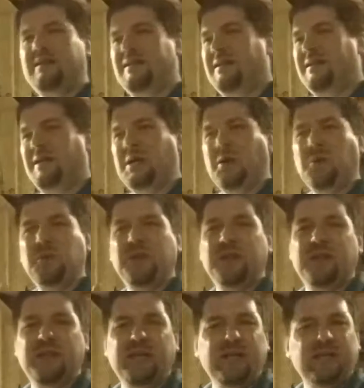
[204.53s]
then the
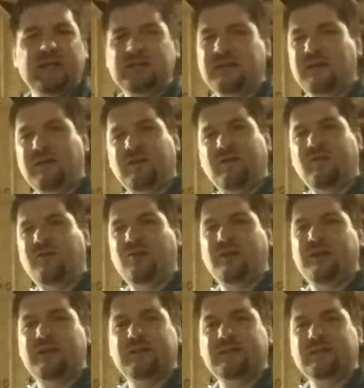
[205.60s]
only thing that's
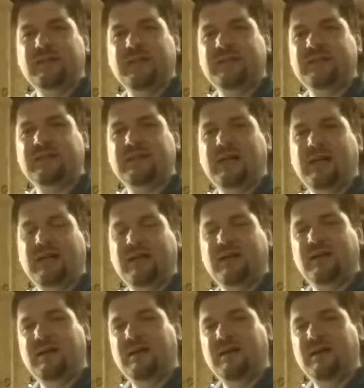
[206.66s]
colorful in the slingshot